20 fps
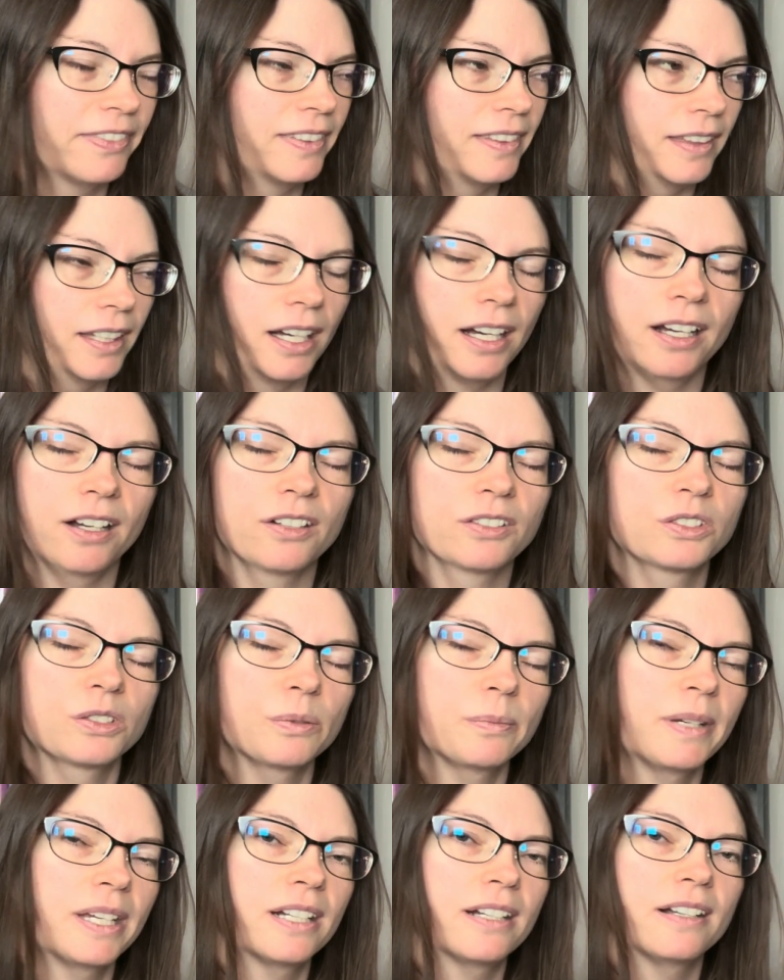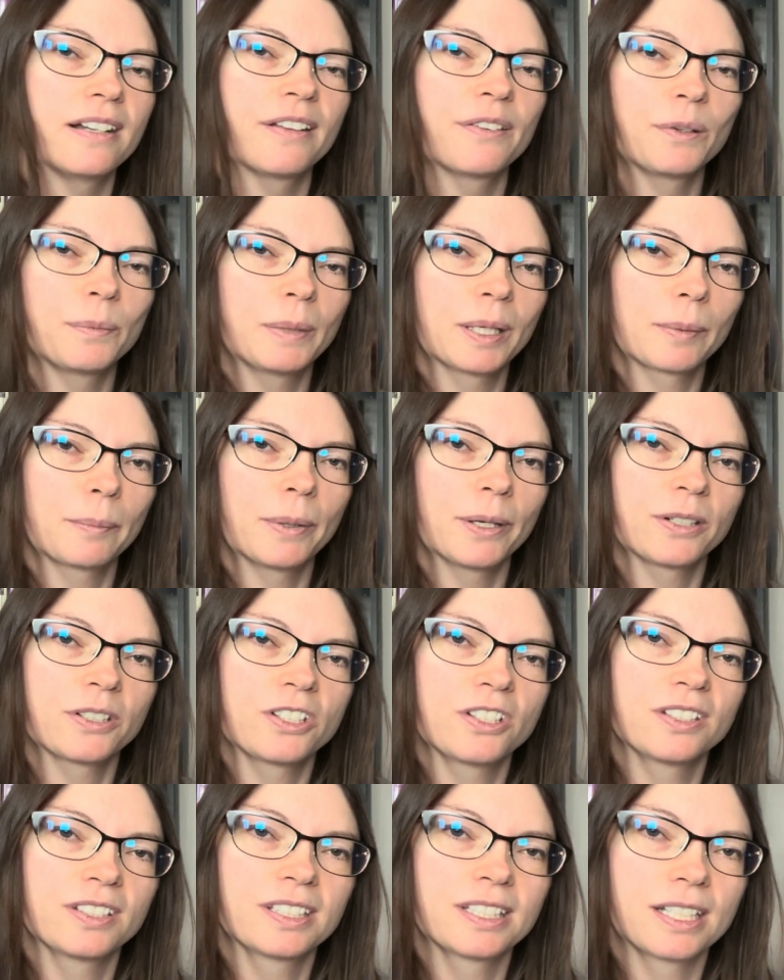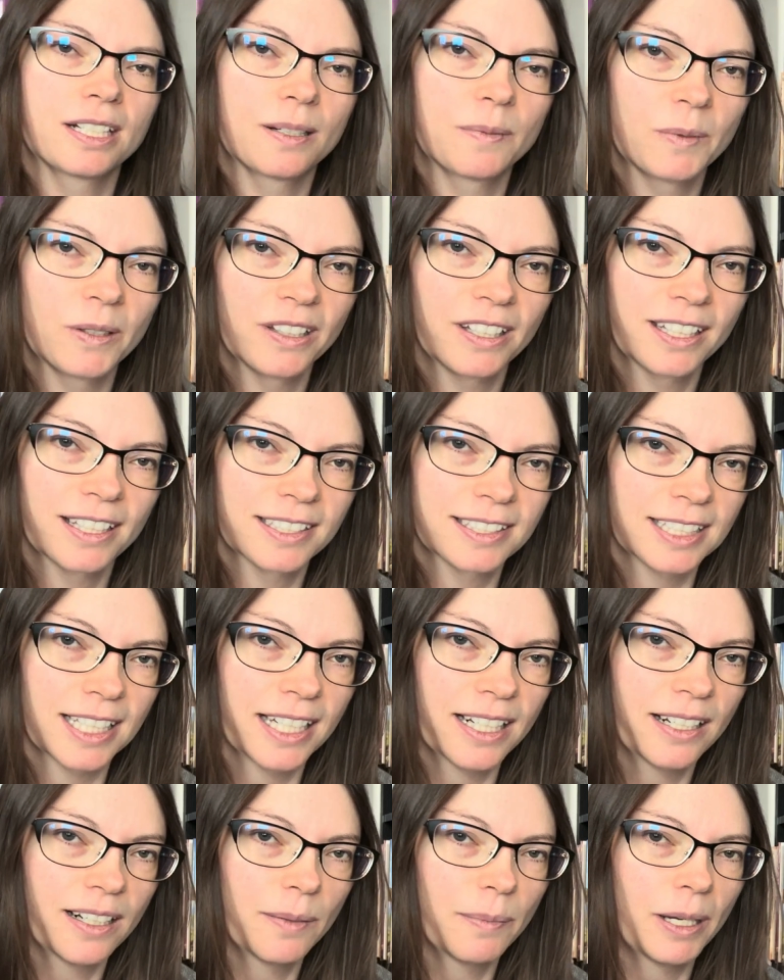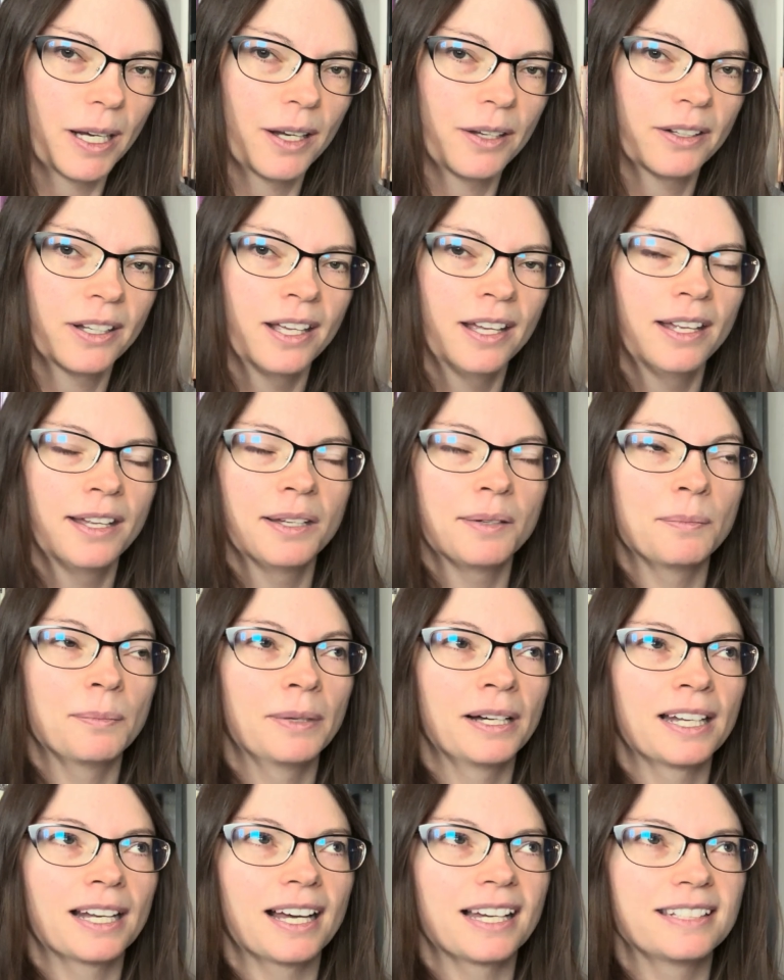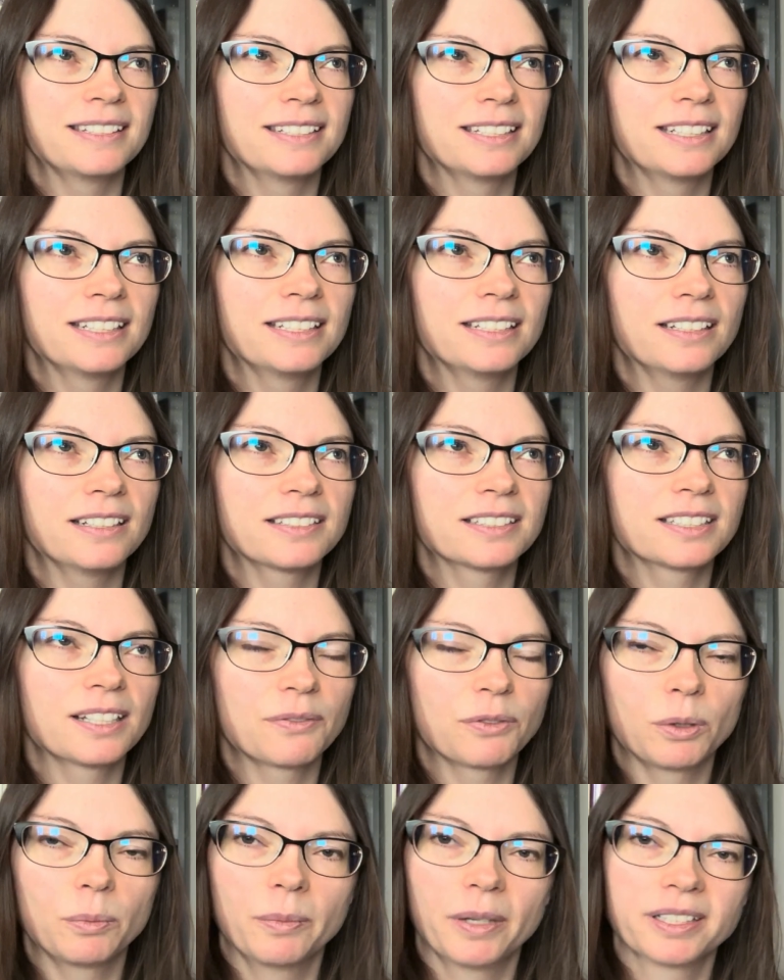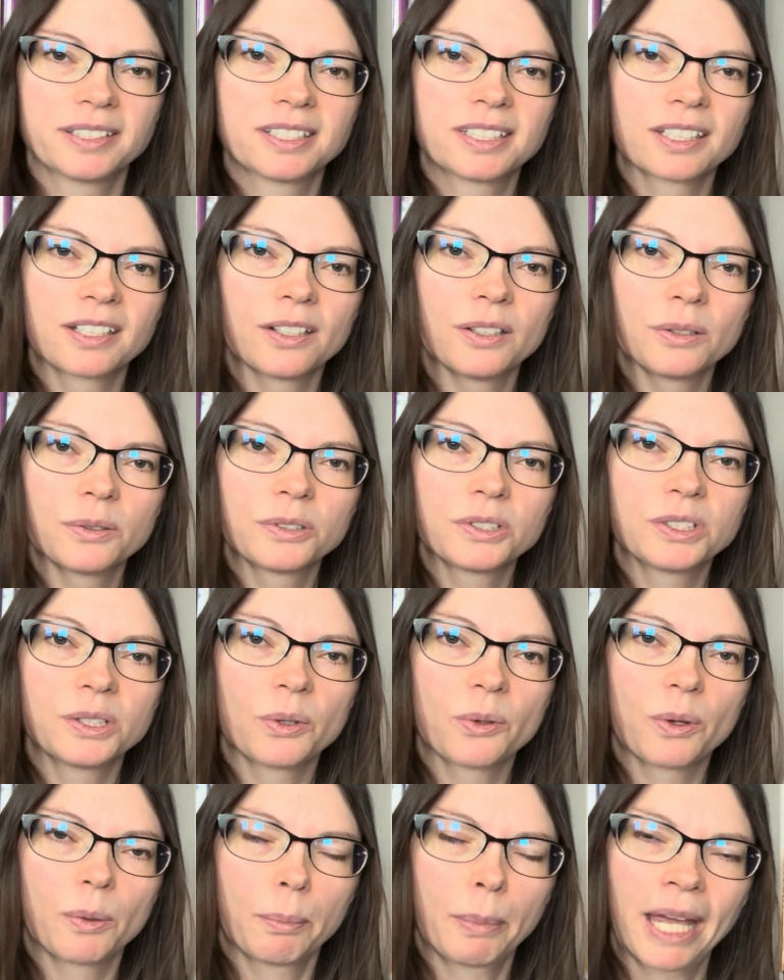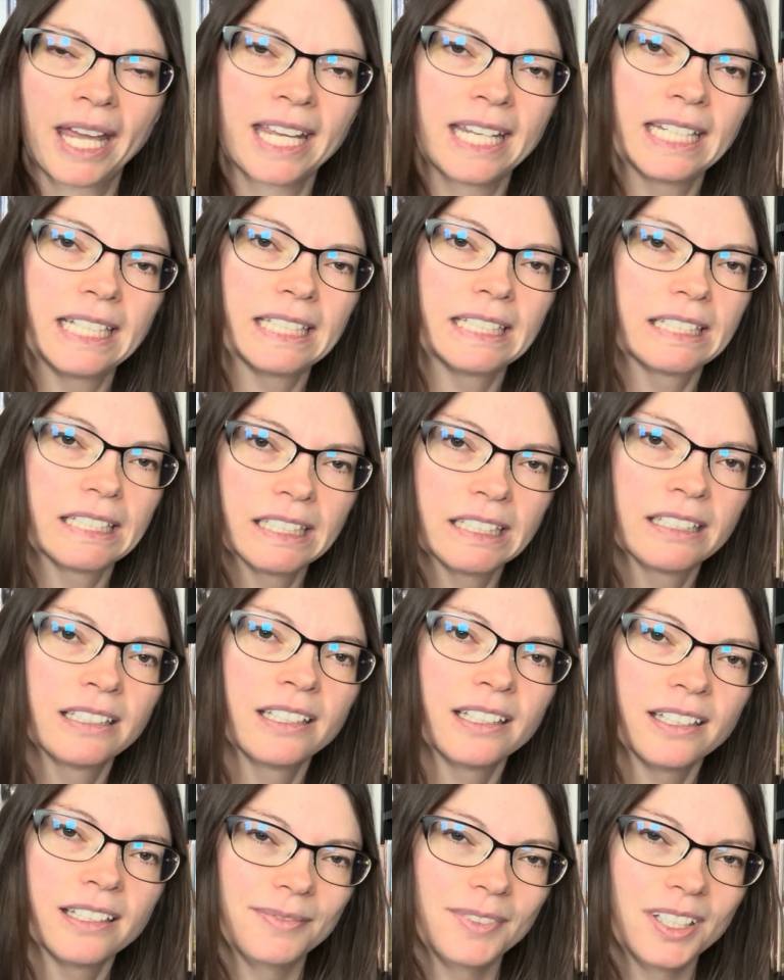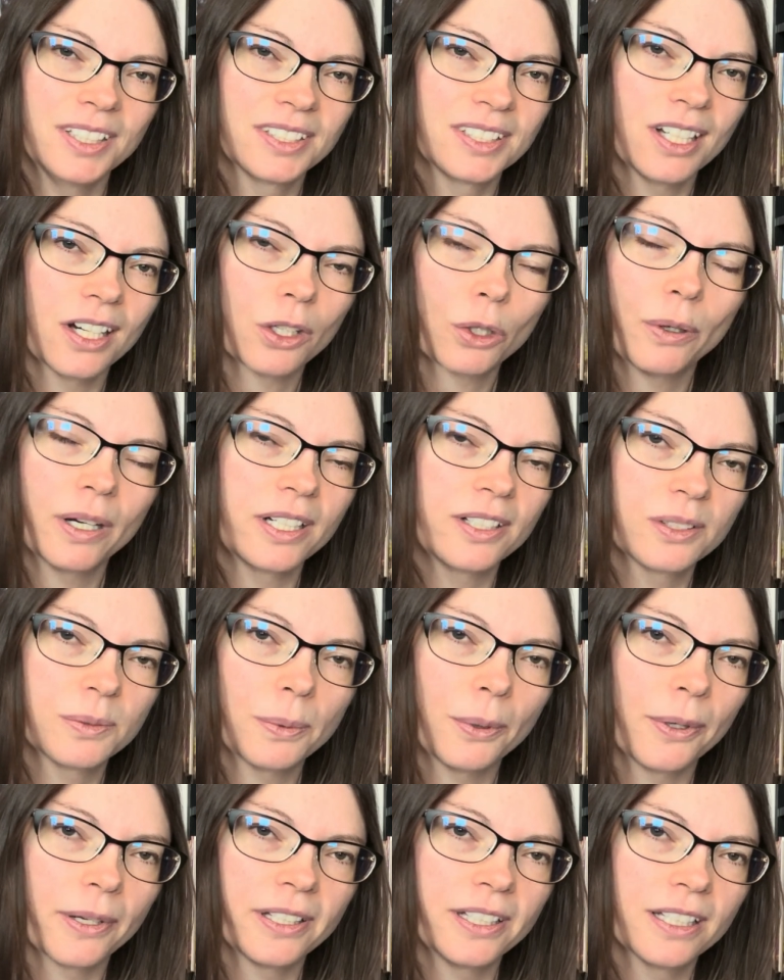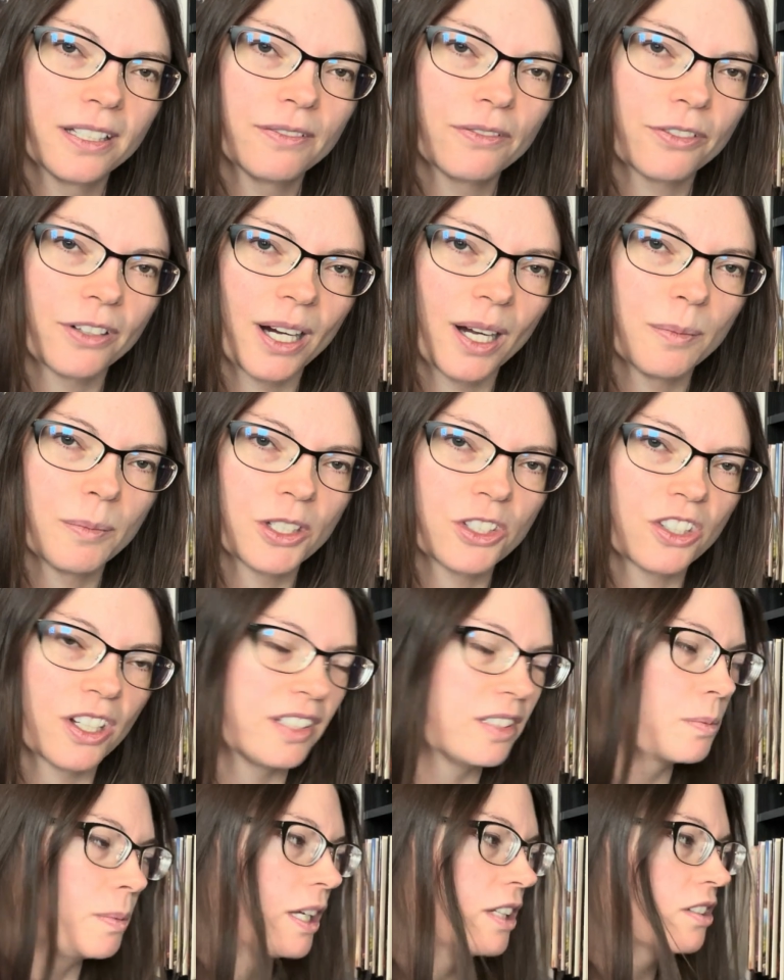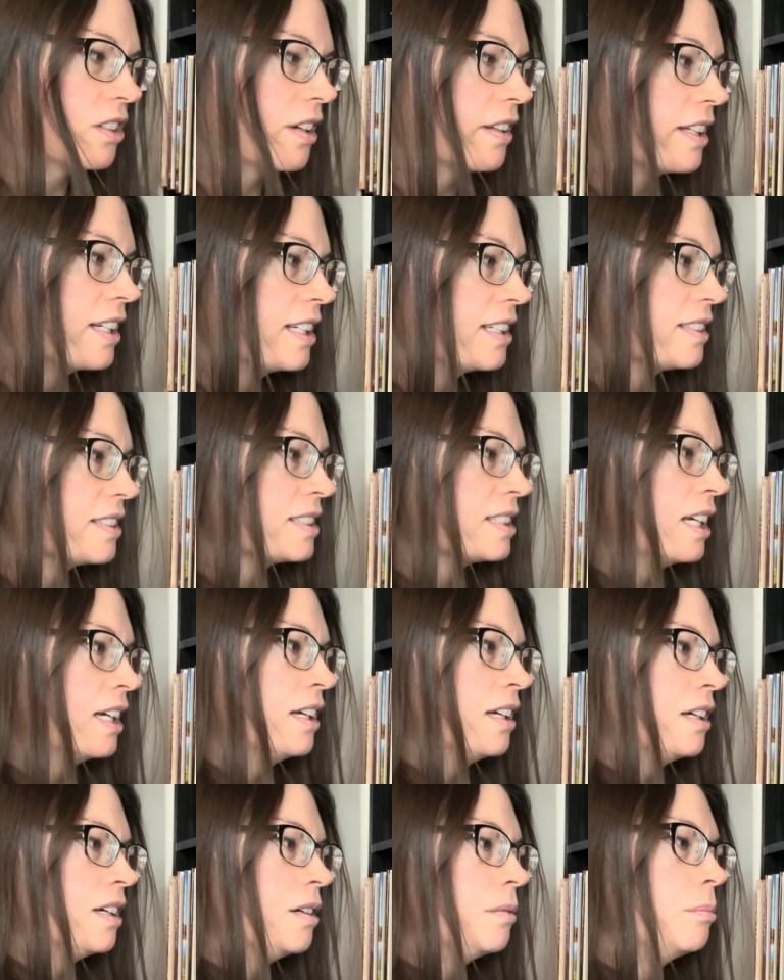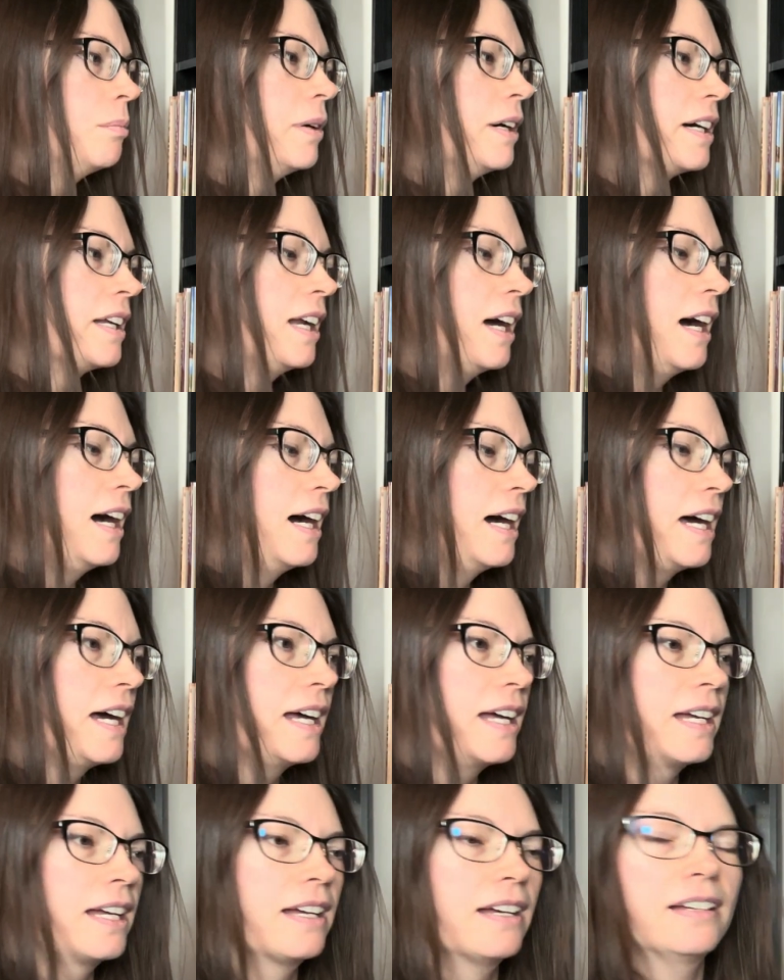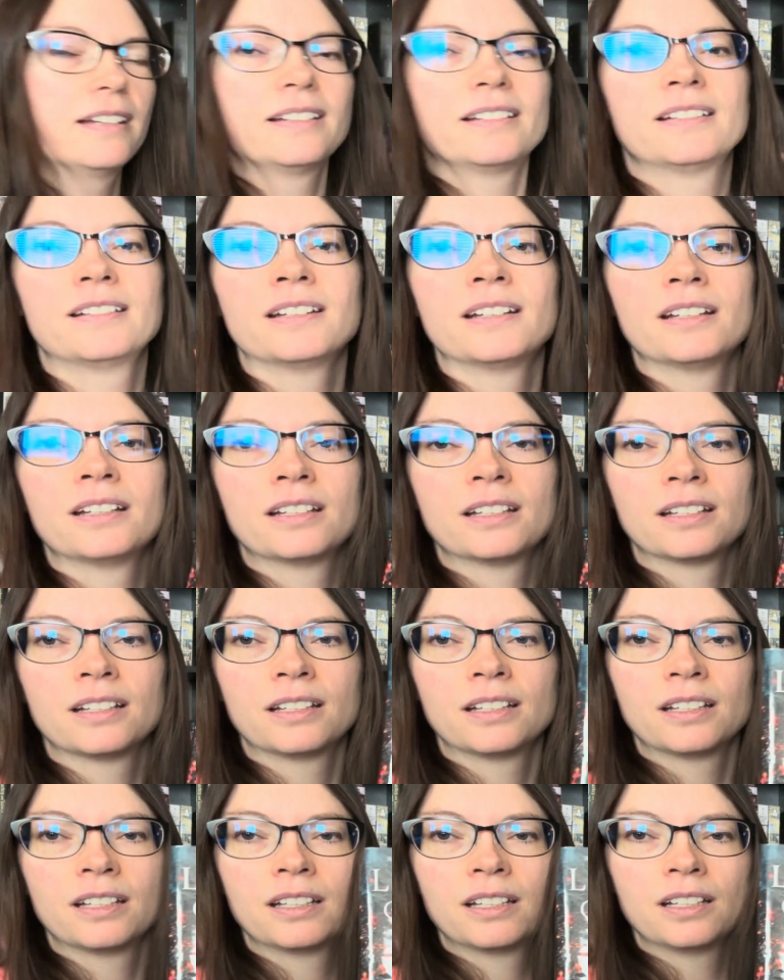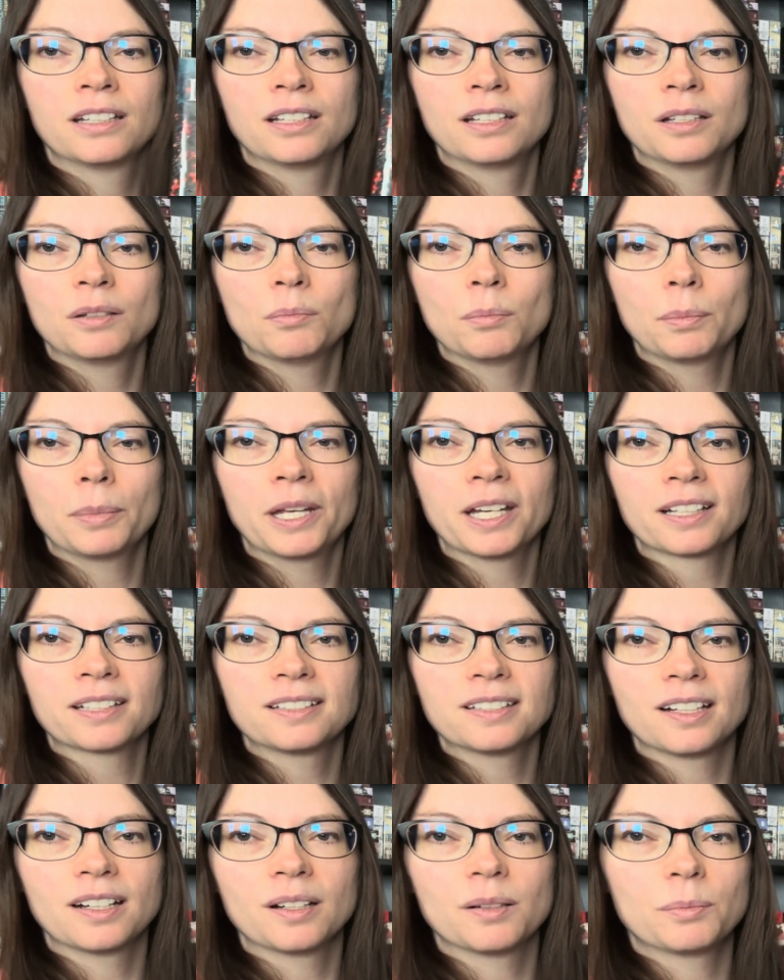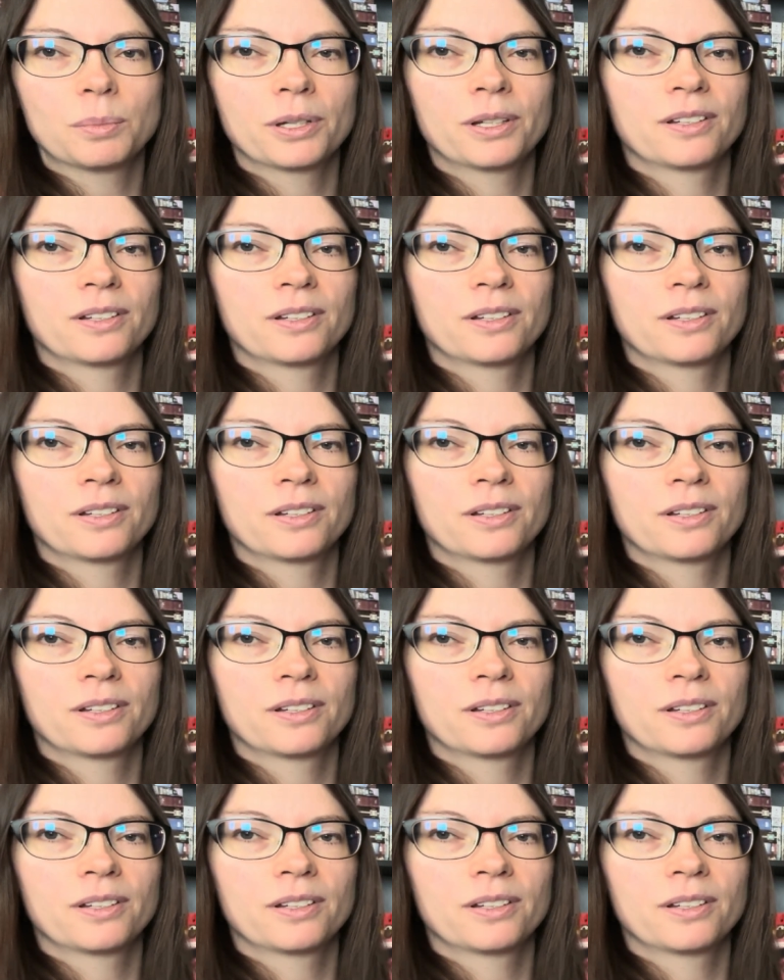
I also made another big purchase that I'm really excited about, but I did it several months ago, so the pain is not quite as poignant for how much I spent on these, but I picked up